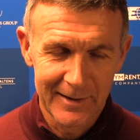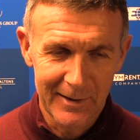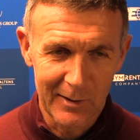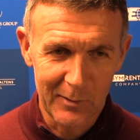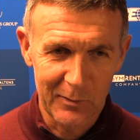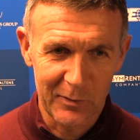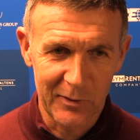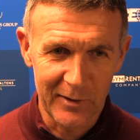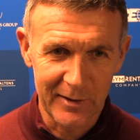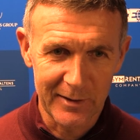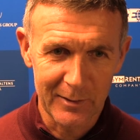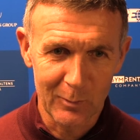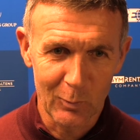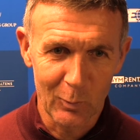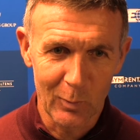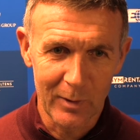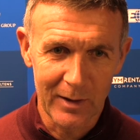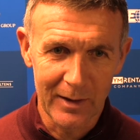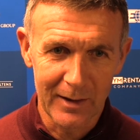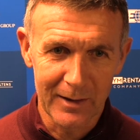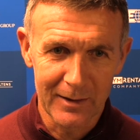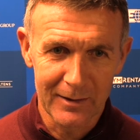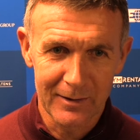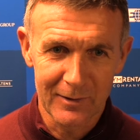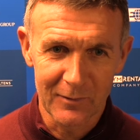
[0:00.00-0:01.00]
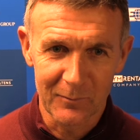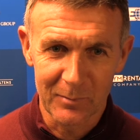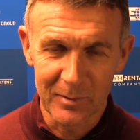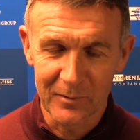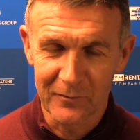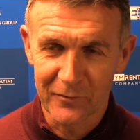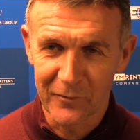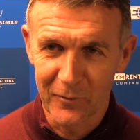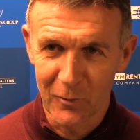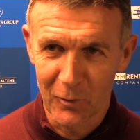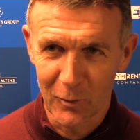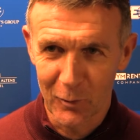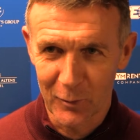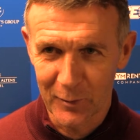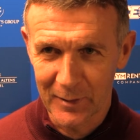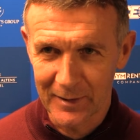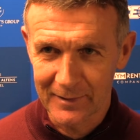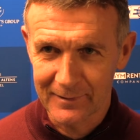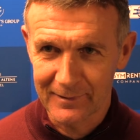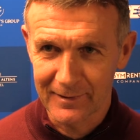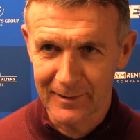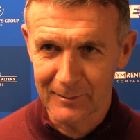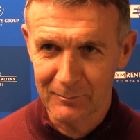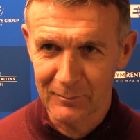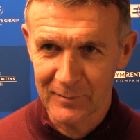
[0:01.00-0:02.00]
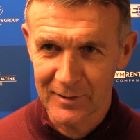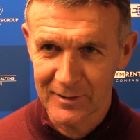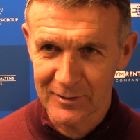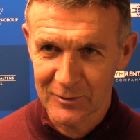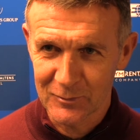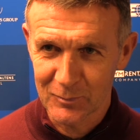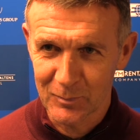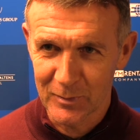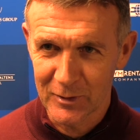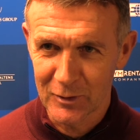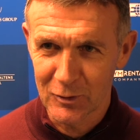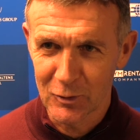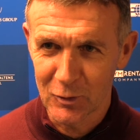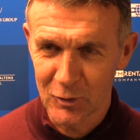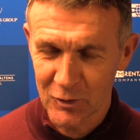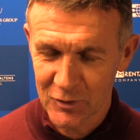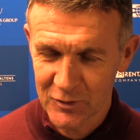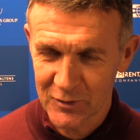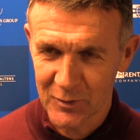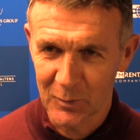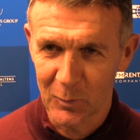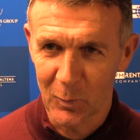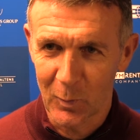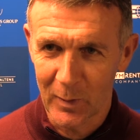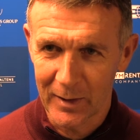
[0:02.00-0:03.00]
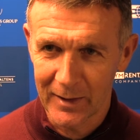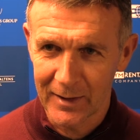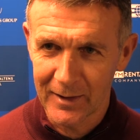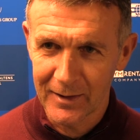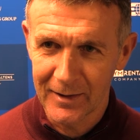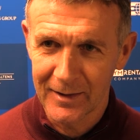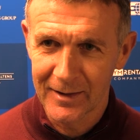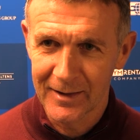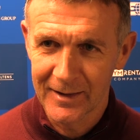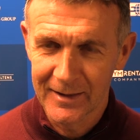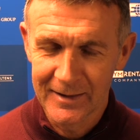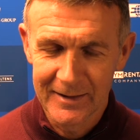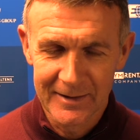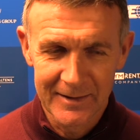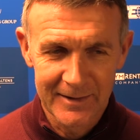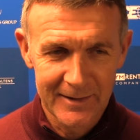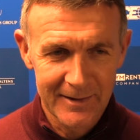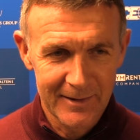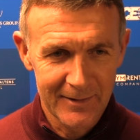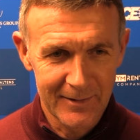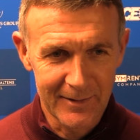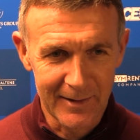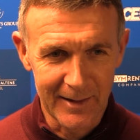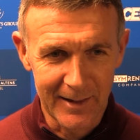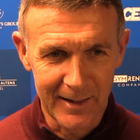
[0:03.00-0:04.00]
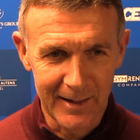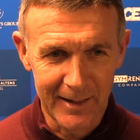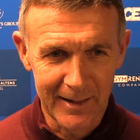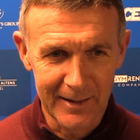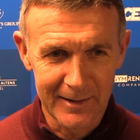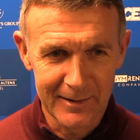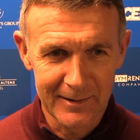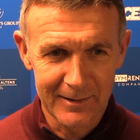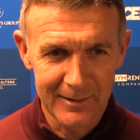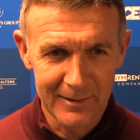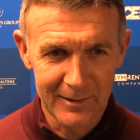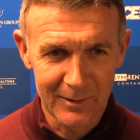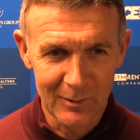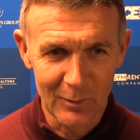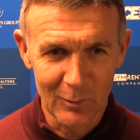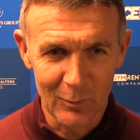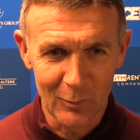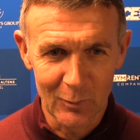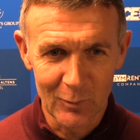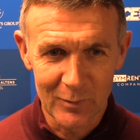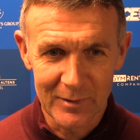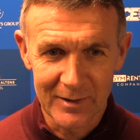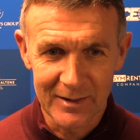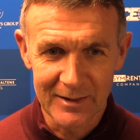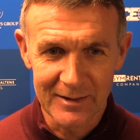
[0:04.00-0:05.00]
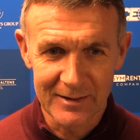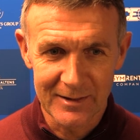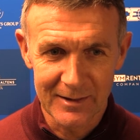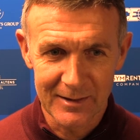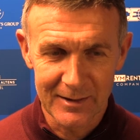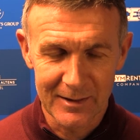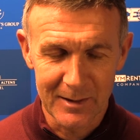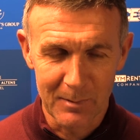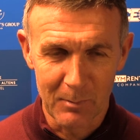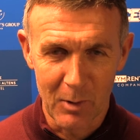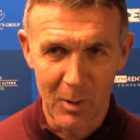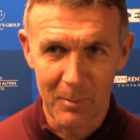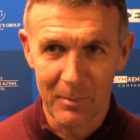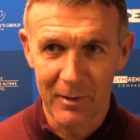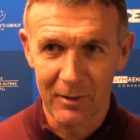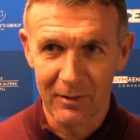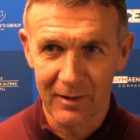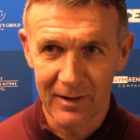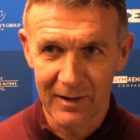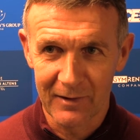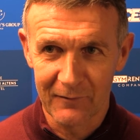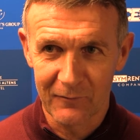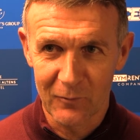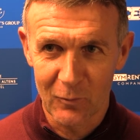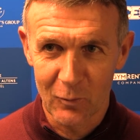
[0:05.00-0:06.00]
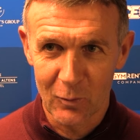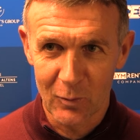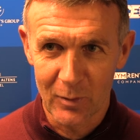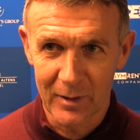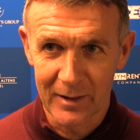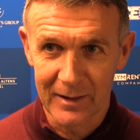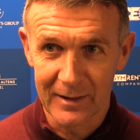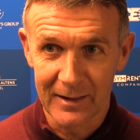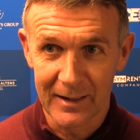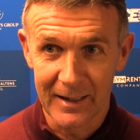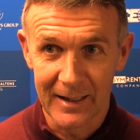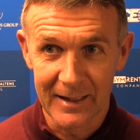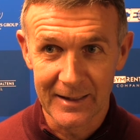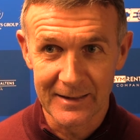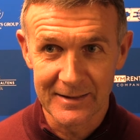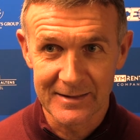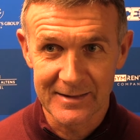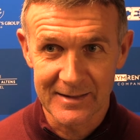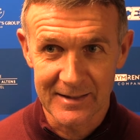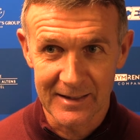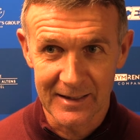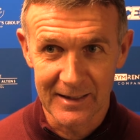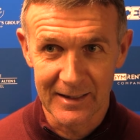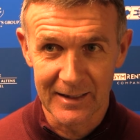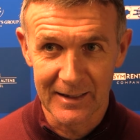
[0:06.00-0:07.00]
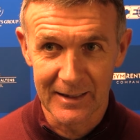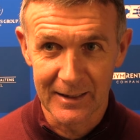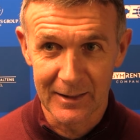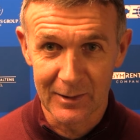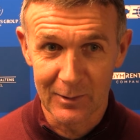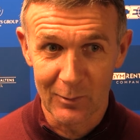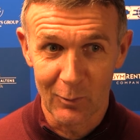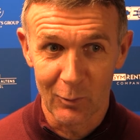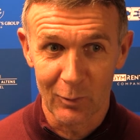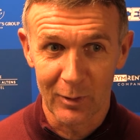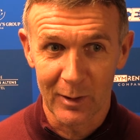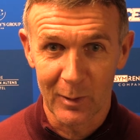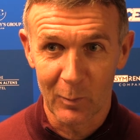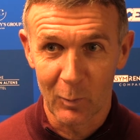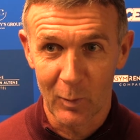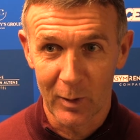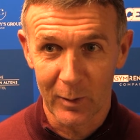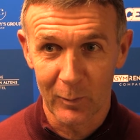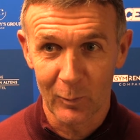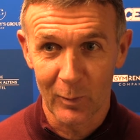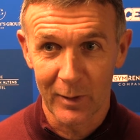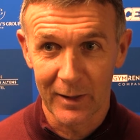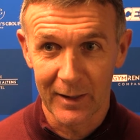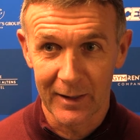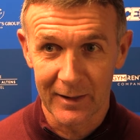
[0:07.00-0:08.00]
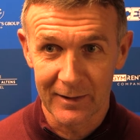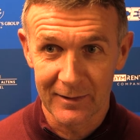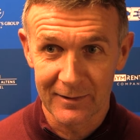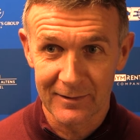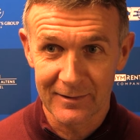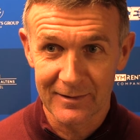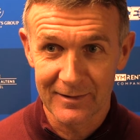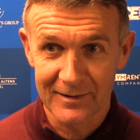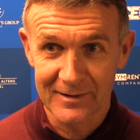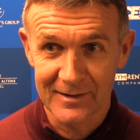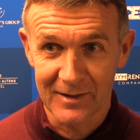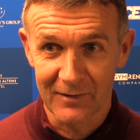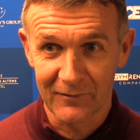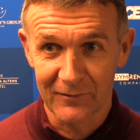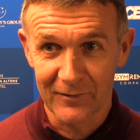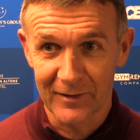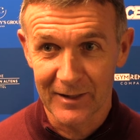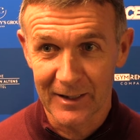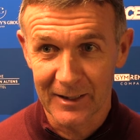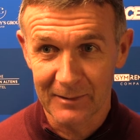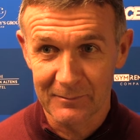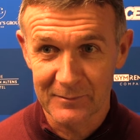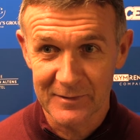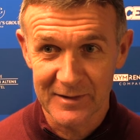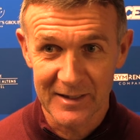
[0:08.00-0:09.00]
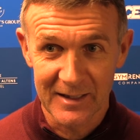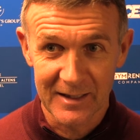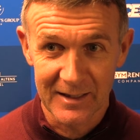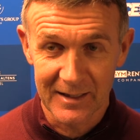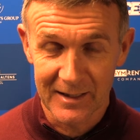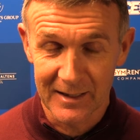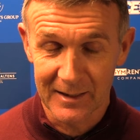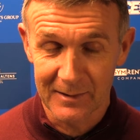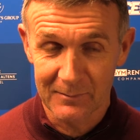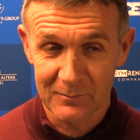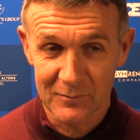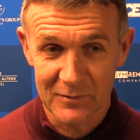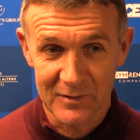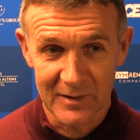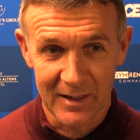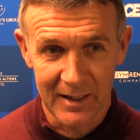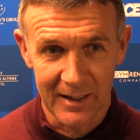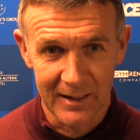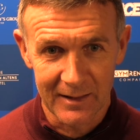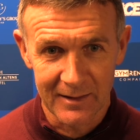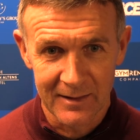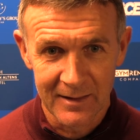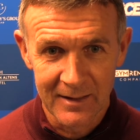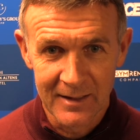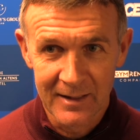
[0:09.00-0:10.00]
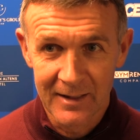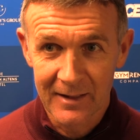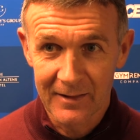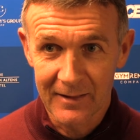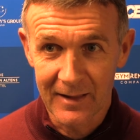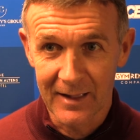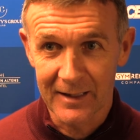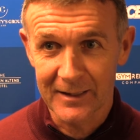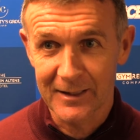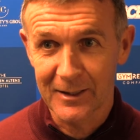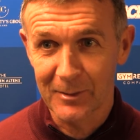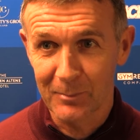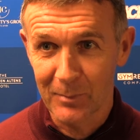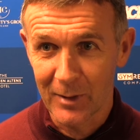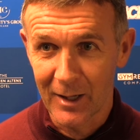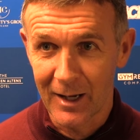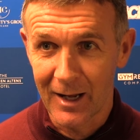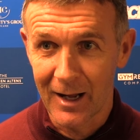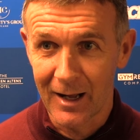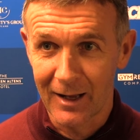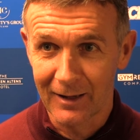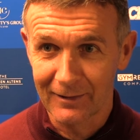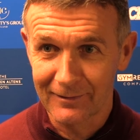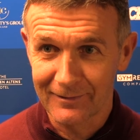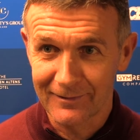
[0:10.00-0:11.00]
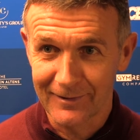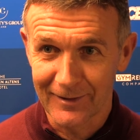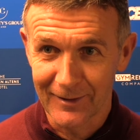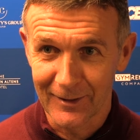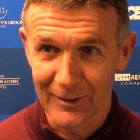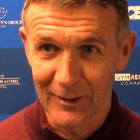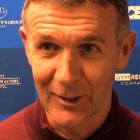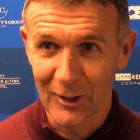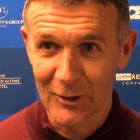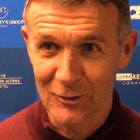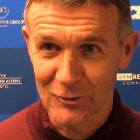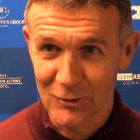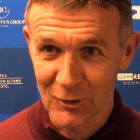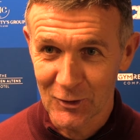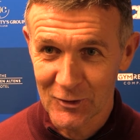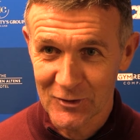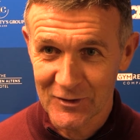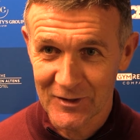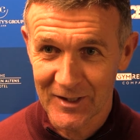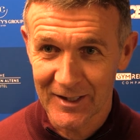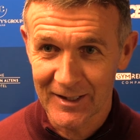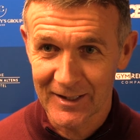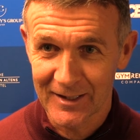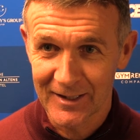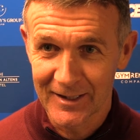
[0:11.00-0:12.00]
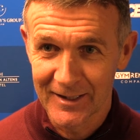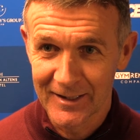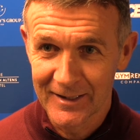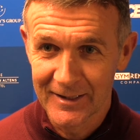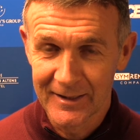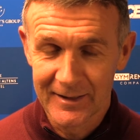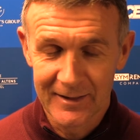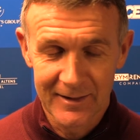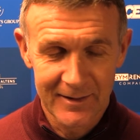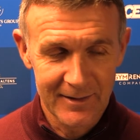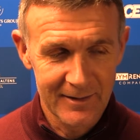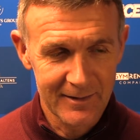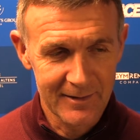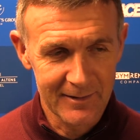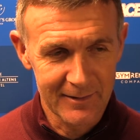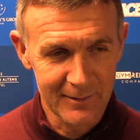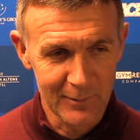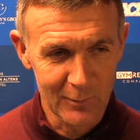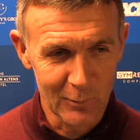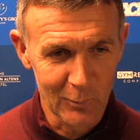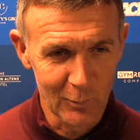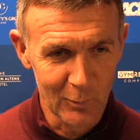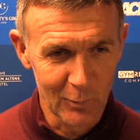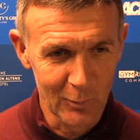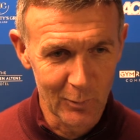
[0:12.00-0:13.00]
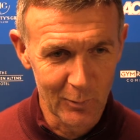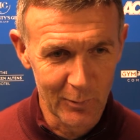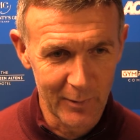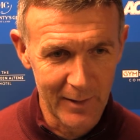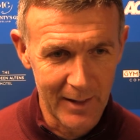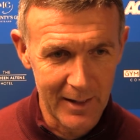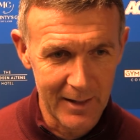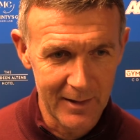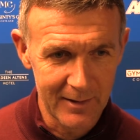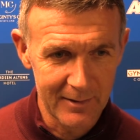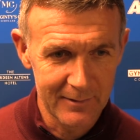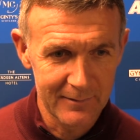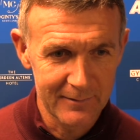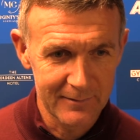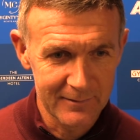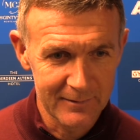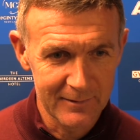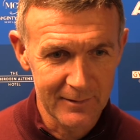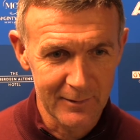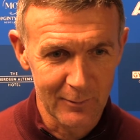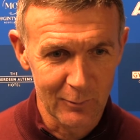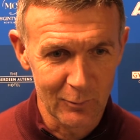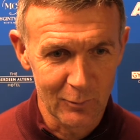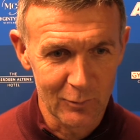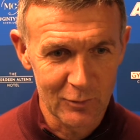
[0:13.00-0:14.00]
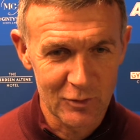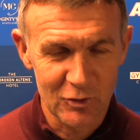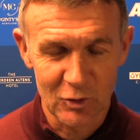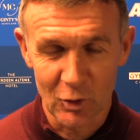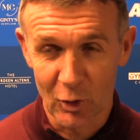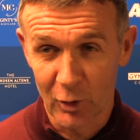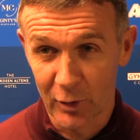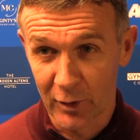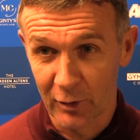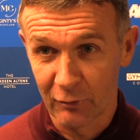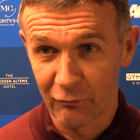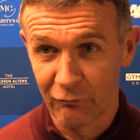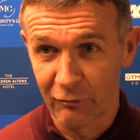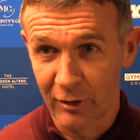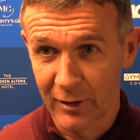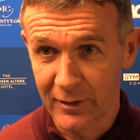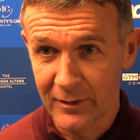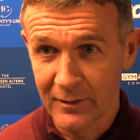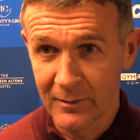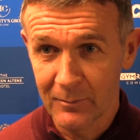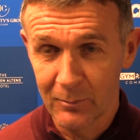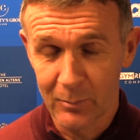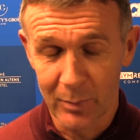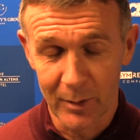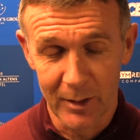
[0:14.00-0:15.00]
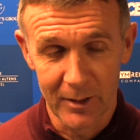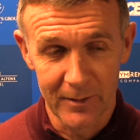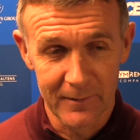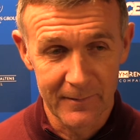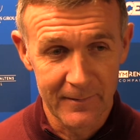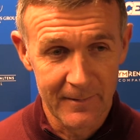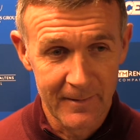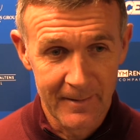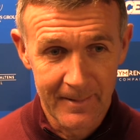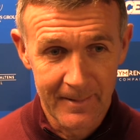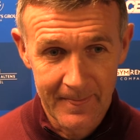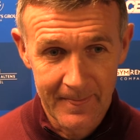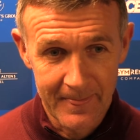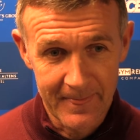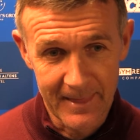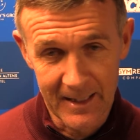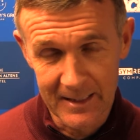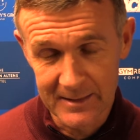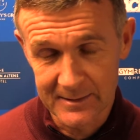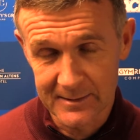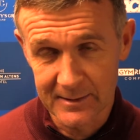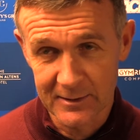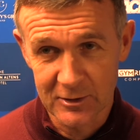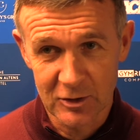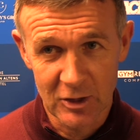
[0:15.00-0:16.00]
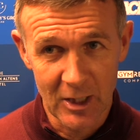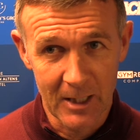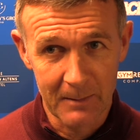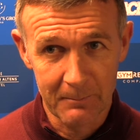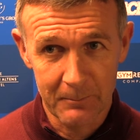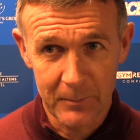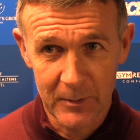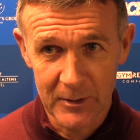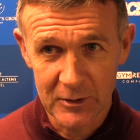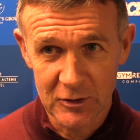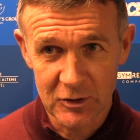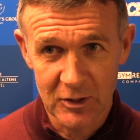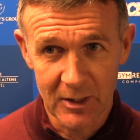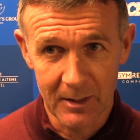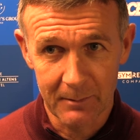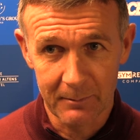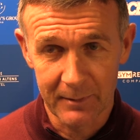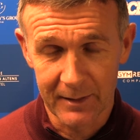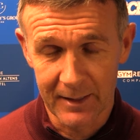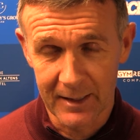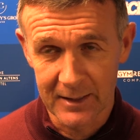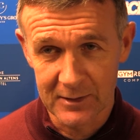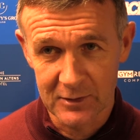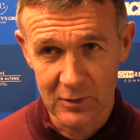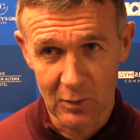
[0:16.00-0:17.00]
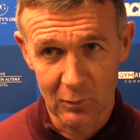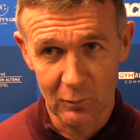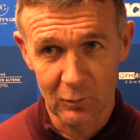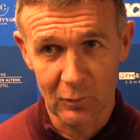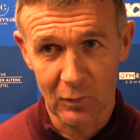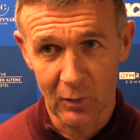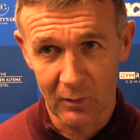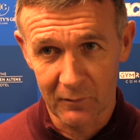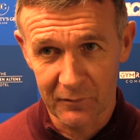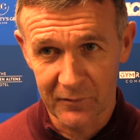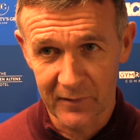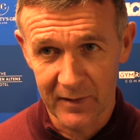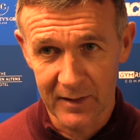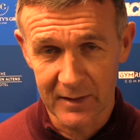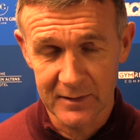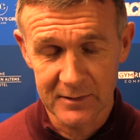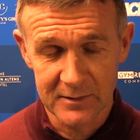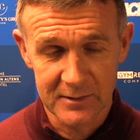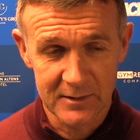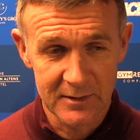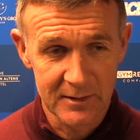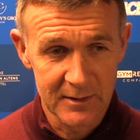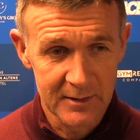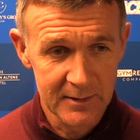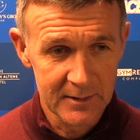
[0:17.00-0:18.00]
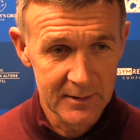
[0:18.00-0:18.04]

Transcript: I think when you've been following a team that's been used to winning, then you know, to come up a level and see only one win in 7 games, 8 games, then that can be hard to adjust to. You know, that, you know, sort of run. But that's the championship, and that's how tough it is.